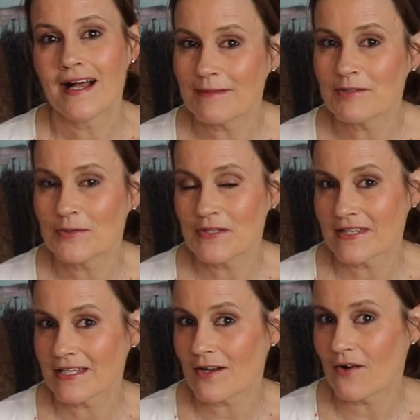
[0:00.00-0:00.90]
Let me know what you
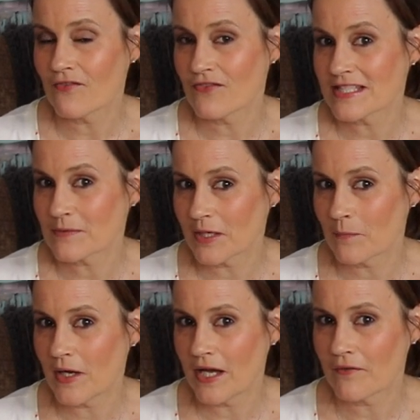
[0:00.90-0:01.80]
think of this one
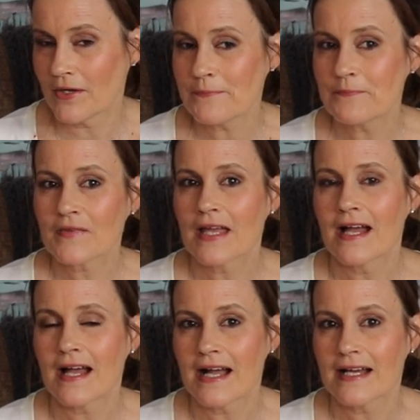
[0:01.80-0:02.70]
I'm wearing.
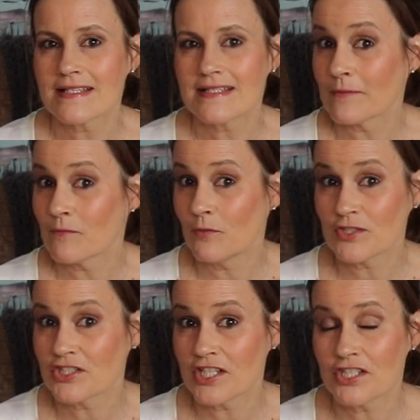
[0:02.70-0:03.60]
And
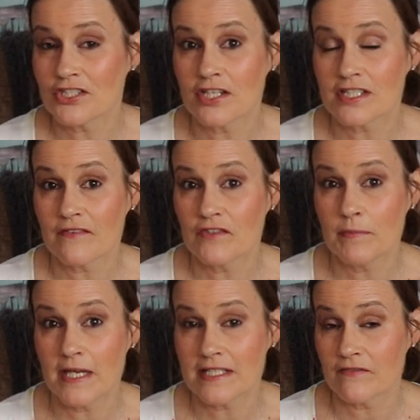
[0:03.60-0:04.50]
which t-shirts have
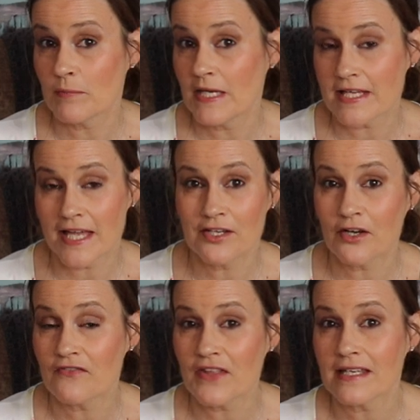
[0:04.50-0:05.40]
you made? Have you made any
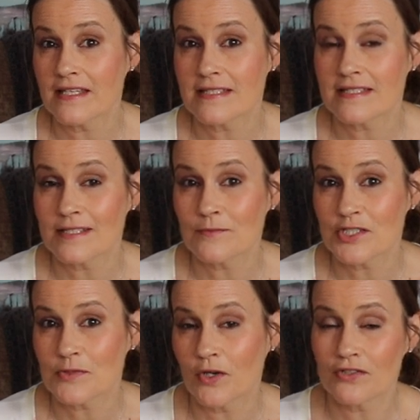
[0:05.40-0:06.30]
off that list? And
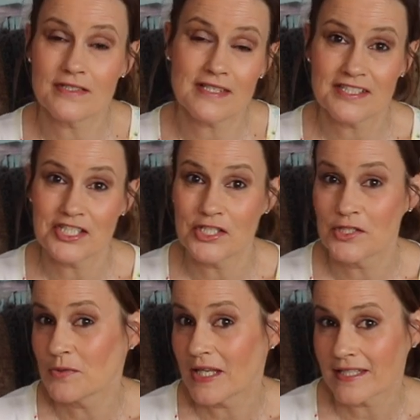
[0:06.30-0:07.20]
which ones do
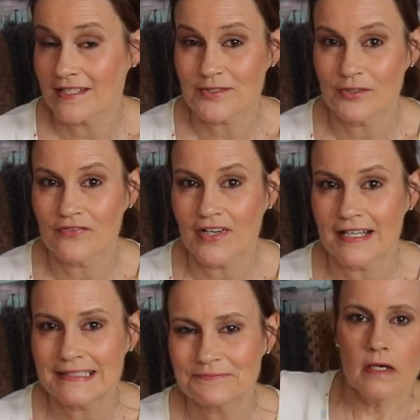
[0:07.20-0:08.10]
you like so
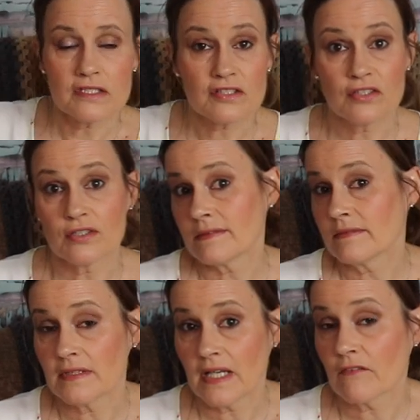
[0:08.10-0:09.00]
far? So
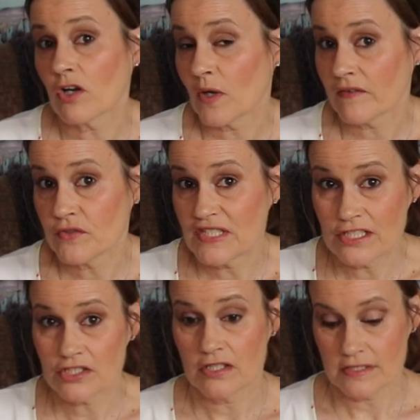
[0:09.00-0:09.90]
I've got quite a few
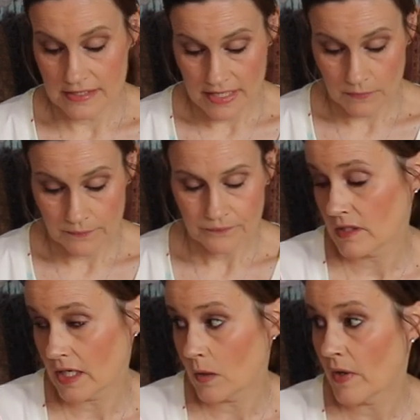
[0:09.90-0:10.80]
t-shirts now,
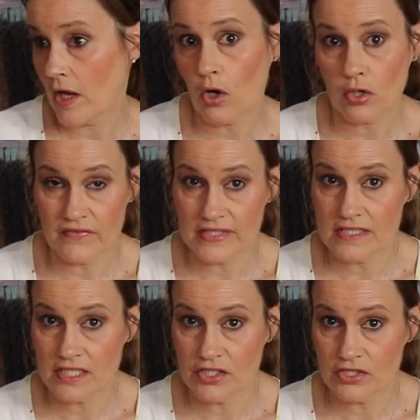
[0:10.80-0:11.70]
and I'll wear all of
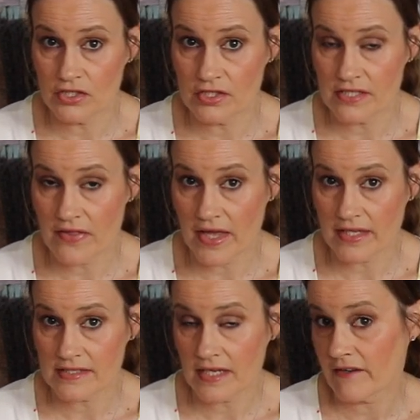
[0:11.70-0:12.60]
these t-shirts
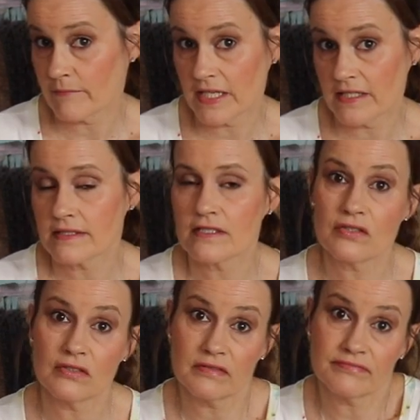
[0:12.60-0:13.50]
that I've made.
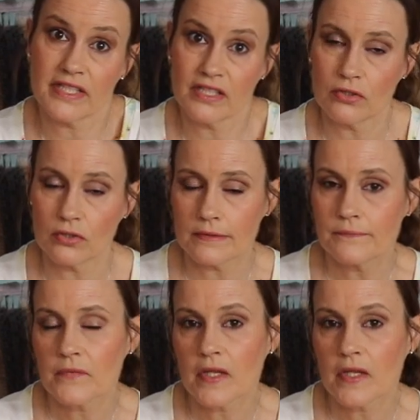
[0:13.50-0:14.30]
So there you go.